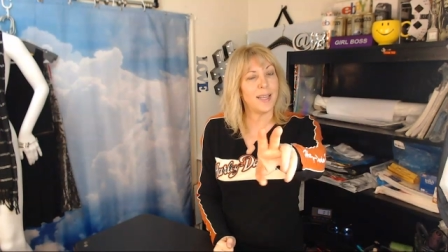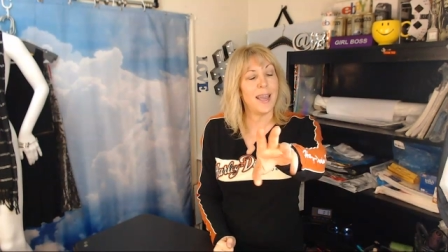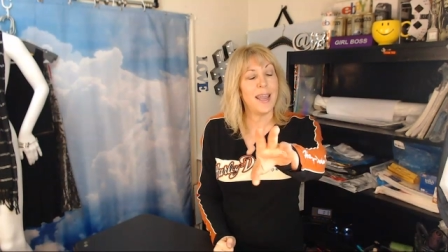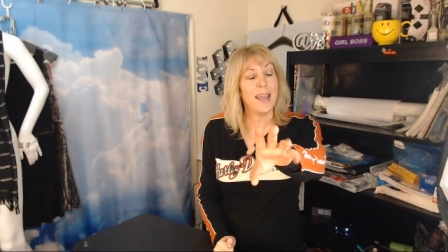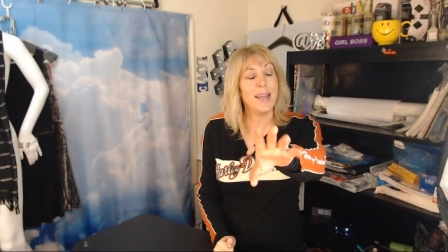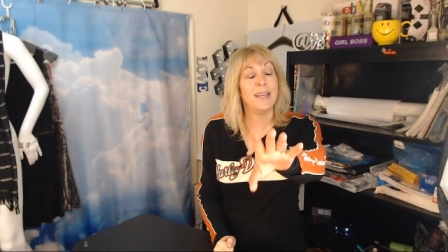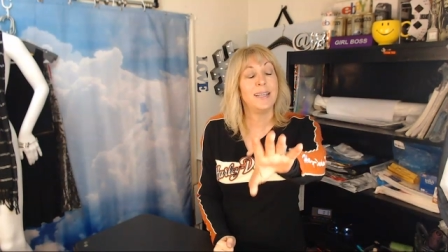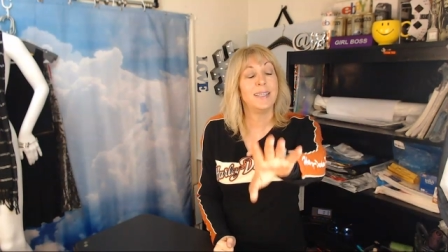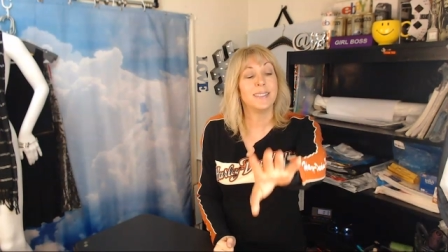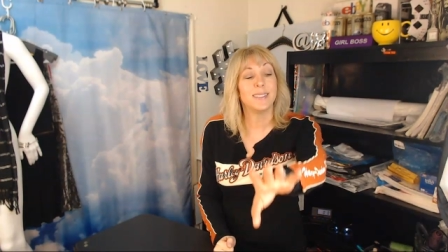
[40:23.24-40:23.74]

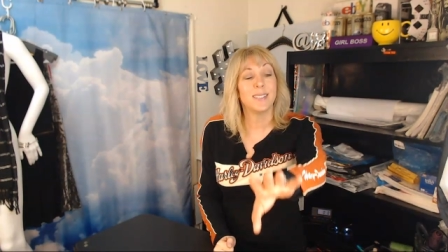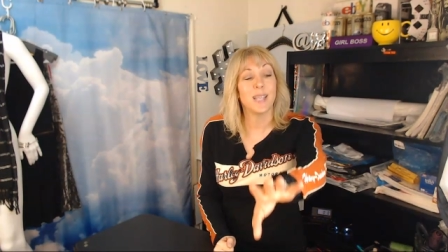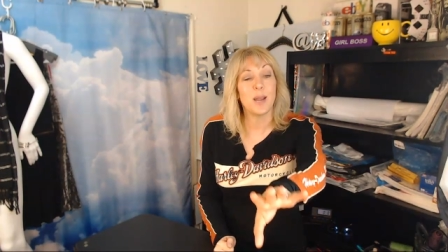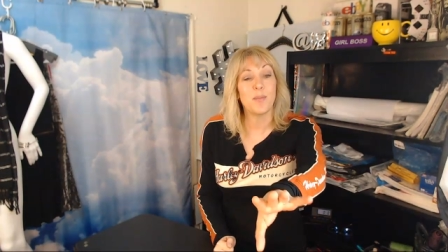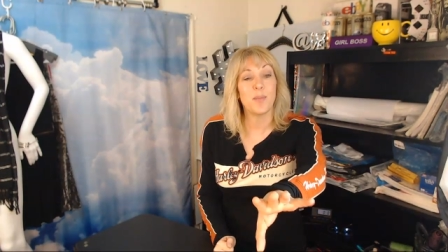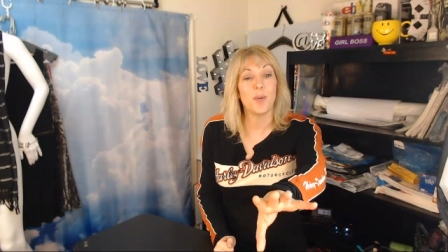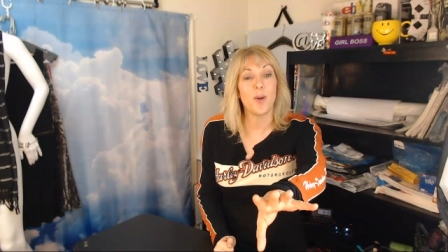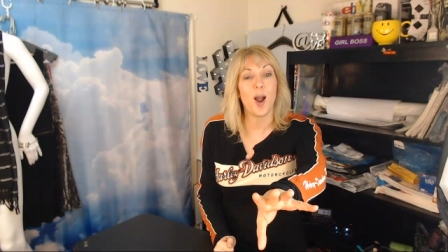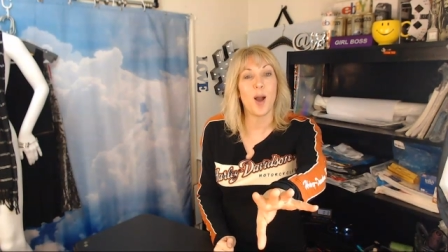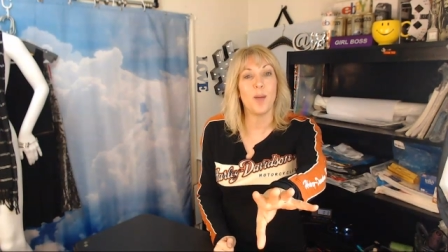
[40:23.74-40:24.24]
latest, I
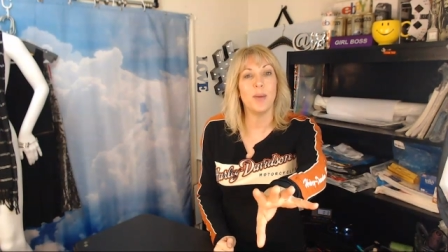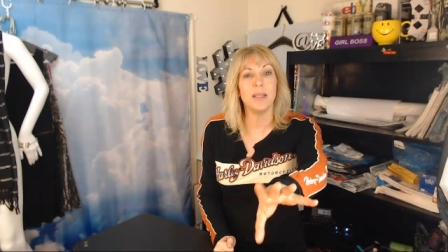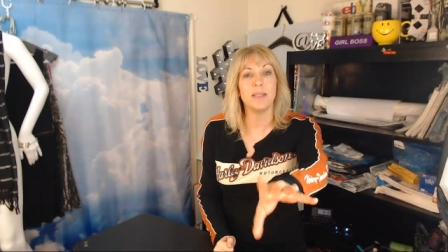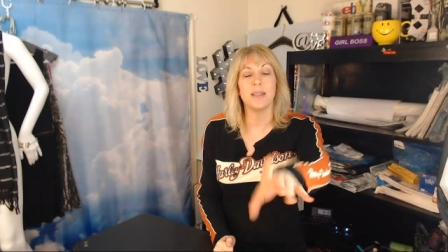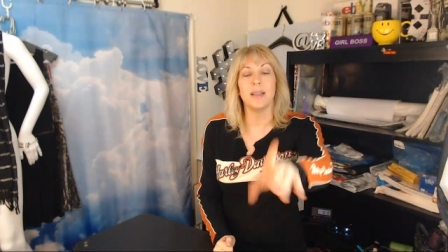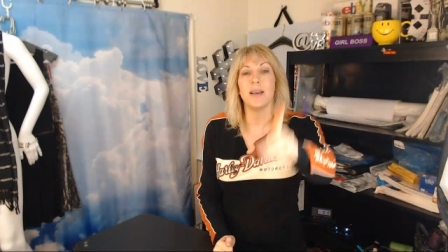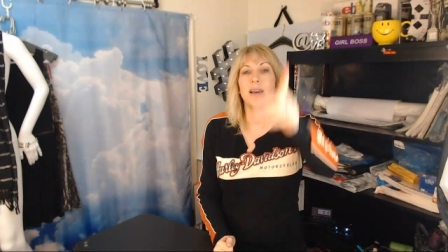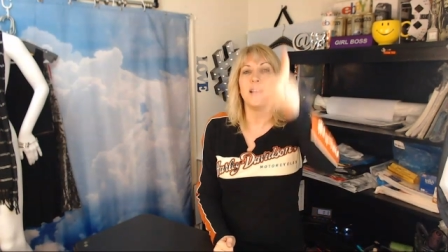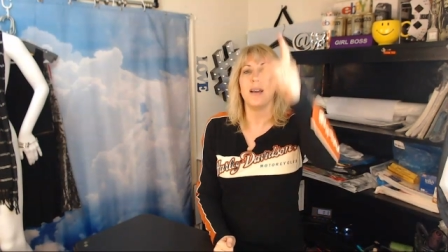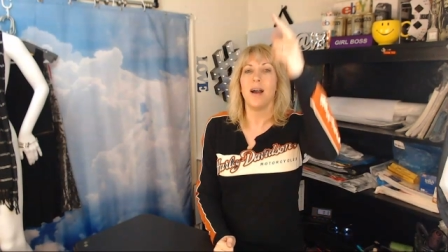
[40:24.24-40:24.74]

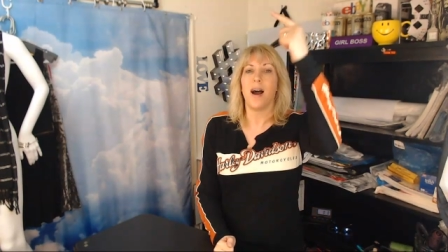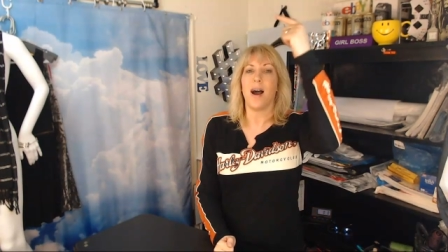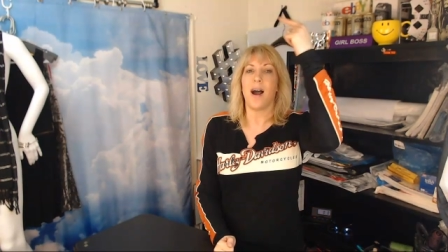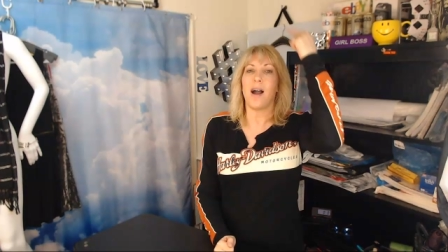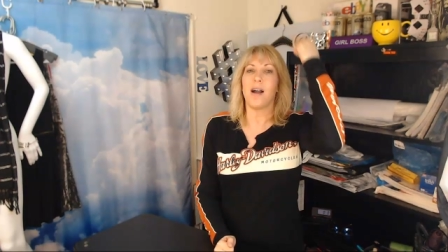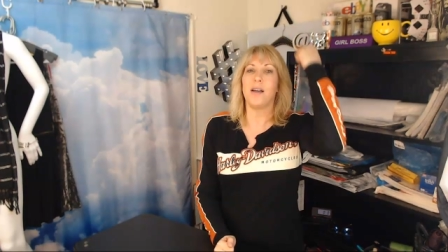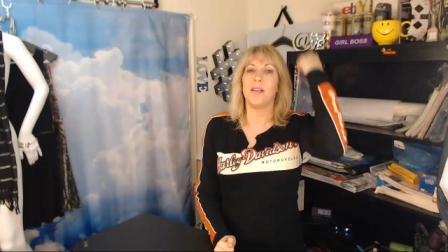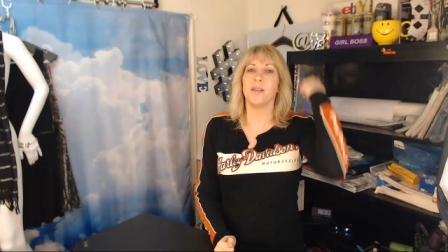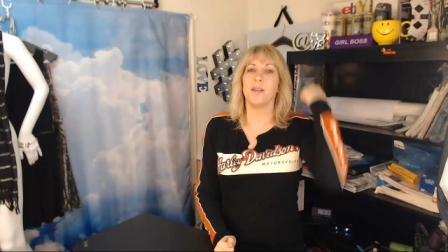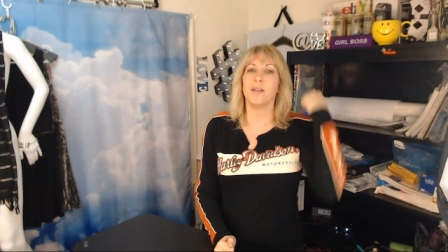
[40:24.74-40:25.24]
promise.
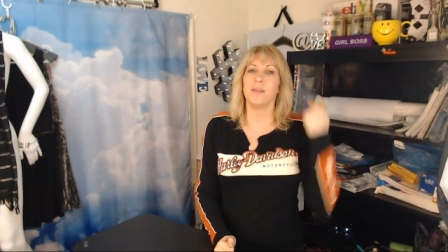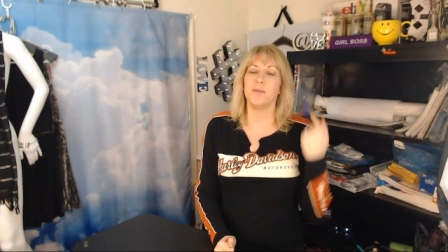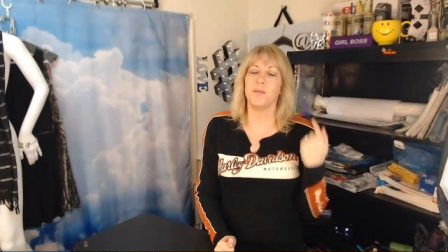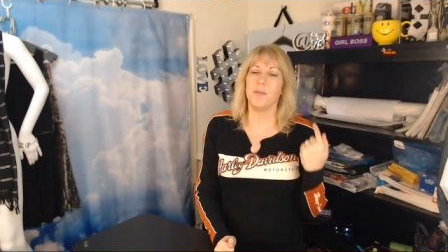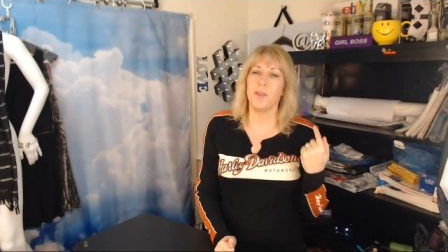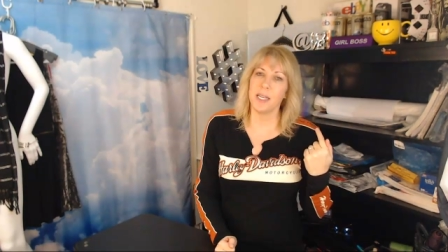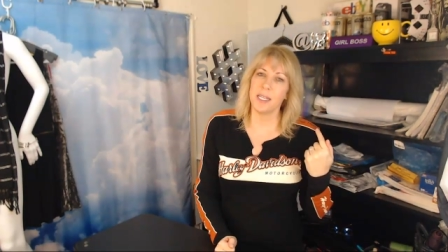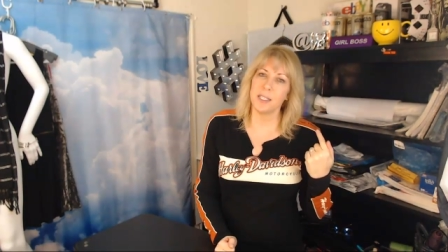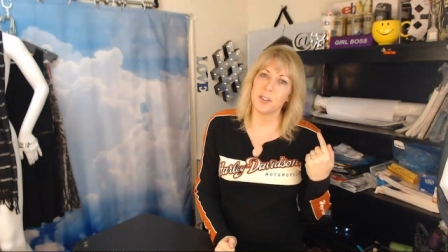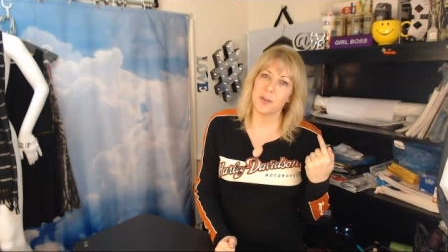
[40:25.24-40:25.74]

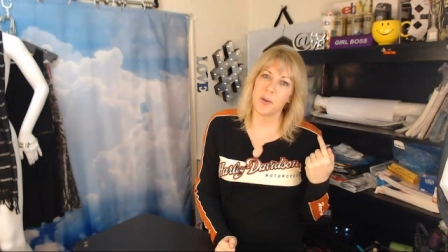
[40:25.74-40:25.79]
Via